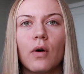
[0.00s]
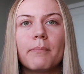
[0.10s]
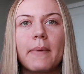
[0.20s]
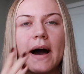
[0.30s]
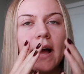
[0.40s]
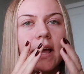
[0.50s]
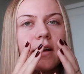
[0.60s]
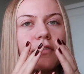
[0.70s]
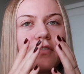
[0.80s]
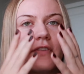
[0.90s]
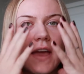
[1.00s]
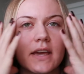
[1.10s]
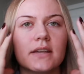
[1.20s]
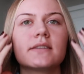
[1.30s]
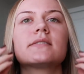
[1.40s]
My
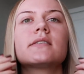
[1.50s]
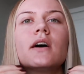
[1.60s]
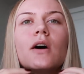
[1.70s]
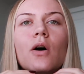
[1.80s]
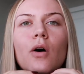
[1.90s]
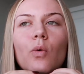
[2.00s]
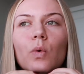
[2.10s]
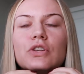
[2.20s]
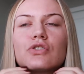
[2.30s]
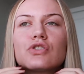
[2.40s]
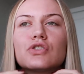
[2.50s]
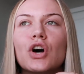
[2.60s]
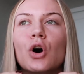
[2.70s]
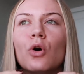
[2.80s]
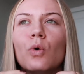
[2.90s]
face was
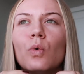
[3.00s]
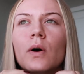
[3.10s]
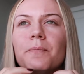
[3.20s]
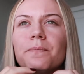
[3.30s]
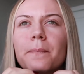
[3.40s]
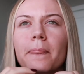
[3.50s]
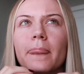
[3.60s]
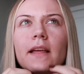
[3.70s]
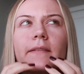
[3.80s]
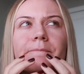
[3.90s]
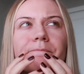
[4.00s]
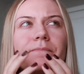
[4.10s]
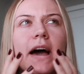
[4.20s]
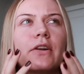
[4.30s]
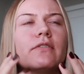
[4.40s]
so,
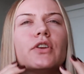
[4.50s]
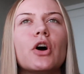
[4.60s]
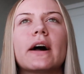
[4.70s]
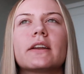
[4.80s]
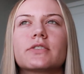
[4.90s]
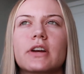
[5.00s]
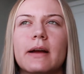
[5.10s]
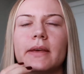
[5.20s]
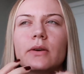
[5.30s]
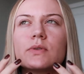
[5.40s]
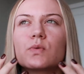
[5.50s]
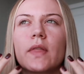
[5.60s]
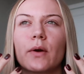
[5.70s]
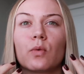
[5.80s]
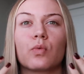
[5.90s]
I don't even know how to describe it. It was
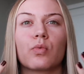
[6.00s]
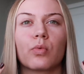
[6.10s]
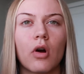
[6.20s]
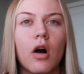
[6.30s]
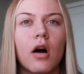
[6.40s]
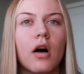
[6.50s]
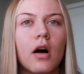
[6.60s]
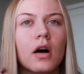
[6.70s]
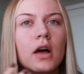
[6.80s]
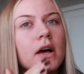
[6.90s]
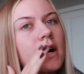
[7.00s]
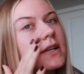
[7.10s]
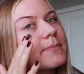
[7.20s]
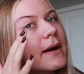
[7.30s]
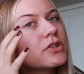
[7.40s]
like raw,
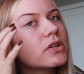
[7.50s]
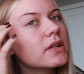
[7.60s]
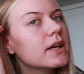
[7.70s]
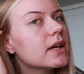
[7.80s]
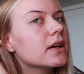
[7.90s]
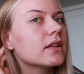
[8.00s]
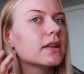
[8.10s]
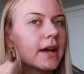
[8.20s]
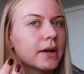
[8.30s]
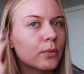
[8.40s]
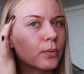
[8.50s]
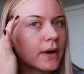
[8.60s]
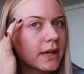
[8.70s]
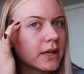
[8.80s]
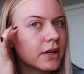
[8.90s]
especially like
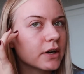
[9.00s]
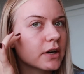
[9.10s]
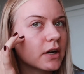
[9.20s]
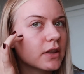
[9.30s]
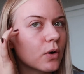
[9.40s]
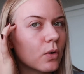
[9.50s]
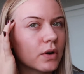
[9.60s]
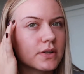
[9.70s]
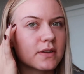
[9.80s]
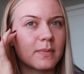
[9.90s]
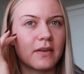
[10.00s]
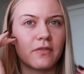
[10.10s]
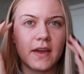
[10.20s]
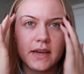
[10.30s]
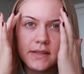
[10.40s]
right here on the corners of my
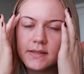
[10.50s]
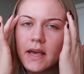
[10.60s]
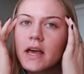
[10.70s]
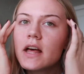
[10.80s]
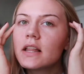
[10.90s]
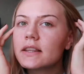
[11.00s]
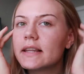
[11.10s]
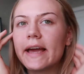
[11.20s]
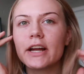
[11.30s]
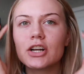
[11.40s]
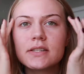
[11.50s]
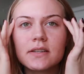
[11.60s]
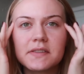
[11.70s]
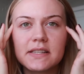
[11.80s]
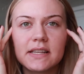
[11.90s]
face. Layers
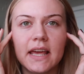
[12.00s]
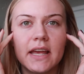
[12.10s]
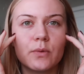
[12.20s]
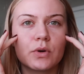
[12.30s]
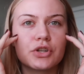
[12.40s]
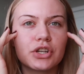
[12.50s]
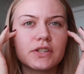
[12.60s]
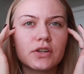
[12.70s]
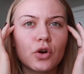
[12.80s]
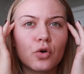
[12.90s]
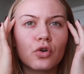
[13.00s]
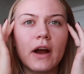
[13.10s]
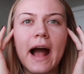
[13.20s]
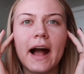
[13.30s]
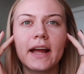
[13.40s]
of skin were just
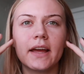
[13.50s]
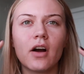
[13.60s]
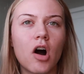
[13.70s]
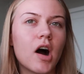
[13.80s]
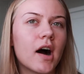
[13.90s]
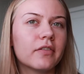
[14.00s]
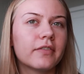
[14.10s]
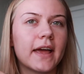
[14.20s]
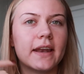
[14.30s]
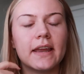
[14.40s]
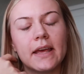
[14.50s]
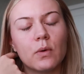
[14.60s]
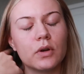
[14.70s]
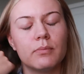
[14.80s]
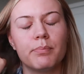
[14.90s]
cracking off, and
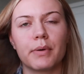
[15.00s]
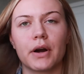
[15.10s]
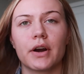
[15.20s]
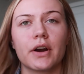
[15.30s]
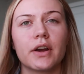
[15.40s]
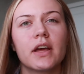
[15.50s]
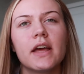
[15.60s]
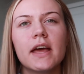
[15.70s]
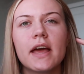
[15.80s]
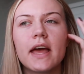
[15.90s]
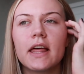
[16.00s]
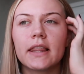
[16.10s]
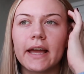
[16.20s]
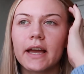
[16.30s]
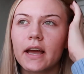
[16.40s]
it would burn
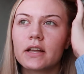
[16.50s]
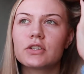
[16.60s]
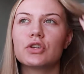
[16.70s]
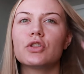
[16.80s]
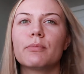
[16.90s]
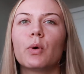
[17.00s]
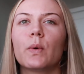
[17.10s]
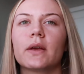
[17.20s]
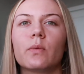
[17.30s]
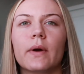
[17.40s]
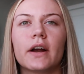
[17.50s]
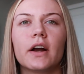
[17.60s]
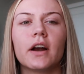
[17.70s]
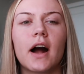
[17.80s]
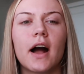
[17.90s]
like to the point
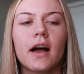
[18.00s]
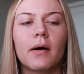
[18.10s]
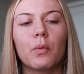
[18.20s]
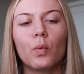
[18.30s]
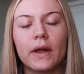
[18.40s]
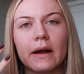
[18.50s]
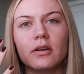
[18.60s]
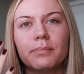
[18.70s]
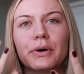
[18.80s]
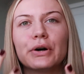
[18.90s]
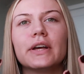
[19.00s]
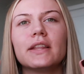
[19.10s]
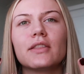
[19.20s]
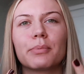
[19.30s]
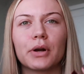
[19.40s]
where when I would
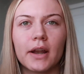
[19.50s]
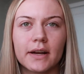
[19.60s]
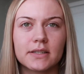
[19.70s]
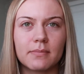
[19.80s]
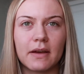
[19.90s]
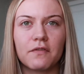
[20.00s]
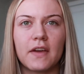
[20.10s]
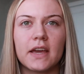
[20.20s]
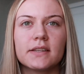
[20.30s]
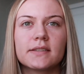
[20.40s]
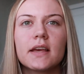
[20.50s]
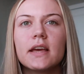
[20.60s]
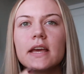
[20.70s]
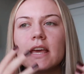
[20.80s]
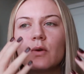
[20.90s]
put the product on my face,
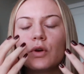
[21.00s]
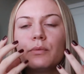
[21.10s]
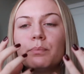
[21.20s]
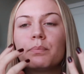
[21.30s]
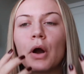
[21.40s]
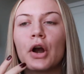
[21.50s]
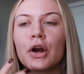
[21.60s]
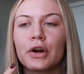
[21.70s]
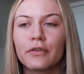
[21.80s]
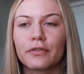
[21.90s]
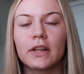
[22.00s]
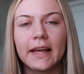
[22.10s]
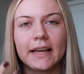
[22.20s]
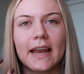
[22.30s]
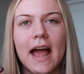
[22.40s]
it would burn for
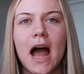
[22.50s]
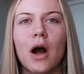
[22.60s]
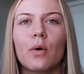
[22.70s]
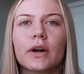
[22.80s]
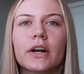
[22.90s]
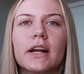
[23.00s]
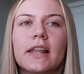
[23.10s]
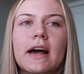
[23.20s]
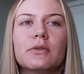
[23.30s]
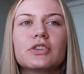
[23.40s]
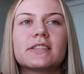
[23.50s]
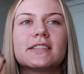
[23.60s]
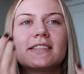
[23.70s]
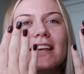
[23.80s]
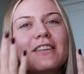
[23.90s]
like an hour, and I would just
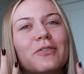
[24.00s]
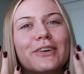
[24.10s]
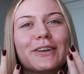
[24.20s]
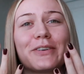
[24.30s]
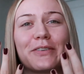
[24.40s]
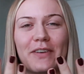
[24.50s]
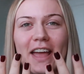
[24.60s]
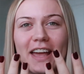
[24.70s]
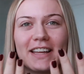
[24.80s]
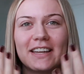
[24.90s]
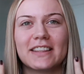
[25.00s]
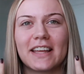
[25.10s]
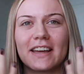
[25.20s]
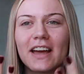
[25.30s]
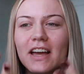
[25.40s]
sit in front of a fan and
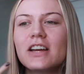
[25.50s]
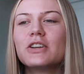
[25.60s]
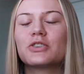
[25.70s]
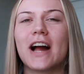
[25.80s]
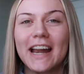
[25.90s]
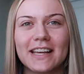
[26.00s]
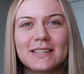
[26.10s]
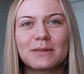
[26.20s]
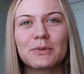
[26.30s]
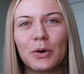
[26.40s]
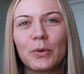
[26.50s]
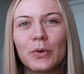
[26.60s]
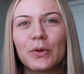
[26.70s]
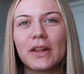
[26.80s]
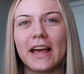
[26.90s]
like try to get some
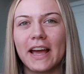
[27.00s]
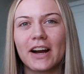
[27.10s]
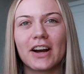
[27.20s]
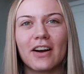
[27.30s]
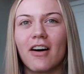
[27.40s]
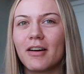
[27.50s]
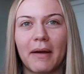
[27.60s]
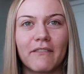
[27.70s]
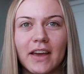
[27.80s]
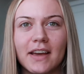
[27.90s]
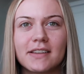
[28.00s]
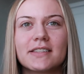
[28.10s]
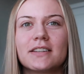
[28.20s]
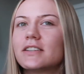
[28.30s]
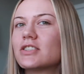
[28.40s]
cool air on my
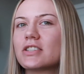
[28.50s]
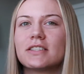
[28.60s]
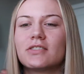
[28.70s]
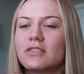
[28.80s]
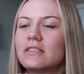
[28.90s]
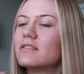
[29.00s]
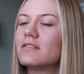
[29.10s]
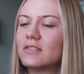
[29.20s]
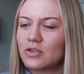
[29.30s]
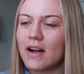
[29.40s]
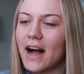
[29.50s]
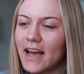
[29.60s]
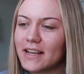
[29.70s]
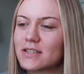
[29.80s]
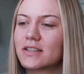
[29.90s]
face to just
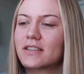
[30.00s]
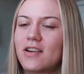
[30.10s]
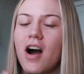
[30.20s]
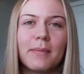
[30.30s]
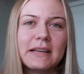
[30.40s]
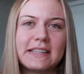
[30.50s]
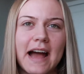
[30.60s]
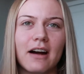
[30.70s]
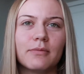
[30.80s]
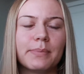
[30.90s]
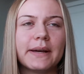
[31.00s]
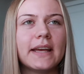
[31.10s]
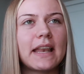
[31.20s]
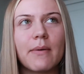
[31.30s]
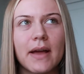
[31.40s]
try to calm it down. But
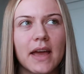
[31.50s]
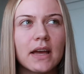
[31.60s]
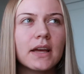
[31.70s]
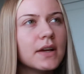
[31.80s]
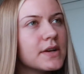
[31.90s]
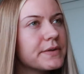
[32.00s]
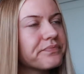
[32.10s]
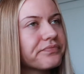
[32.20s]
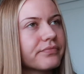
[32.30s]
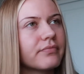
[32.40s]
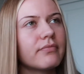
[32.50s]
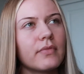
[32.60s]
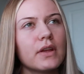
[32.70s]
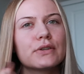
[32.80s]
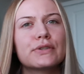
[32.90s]
anyway,
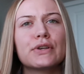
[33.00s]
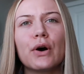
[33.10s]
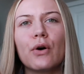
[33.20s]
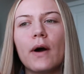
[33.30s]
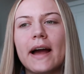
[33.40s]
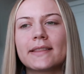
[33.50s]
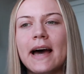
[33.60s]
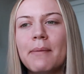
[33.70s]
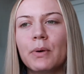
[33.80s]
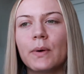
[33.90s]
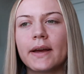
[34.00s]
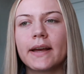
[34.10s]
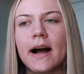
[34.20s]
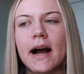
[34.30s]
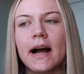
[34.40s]
so at that
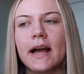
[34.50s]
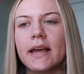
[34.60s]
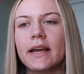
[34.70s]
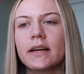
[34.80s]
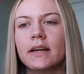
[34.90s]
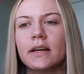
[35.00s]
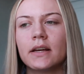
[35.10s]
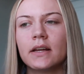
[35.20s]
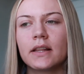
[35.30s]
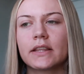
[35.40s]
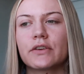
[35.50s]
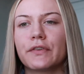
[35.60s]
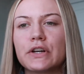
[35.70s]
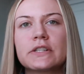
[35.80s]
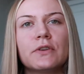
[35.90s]
point, like the
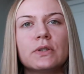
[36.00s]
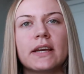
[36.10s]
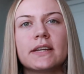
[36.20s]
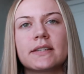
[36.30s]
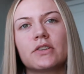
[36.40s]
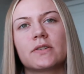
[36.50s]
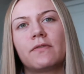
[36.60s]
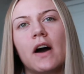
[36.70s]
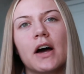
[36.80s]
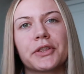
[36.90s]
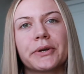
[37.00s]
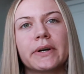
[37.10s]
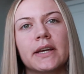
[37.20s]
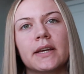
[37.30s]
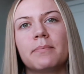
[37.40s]
first few days I just fought through
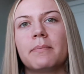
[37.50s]
it.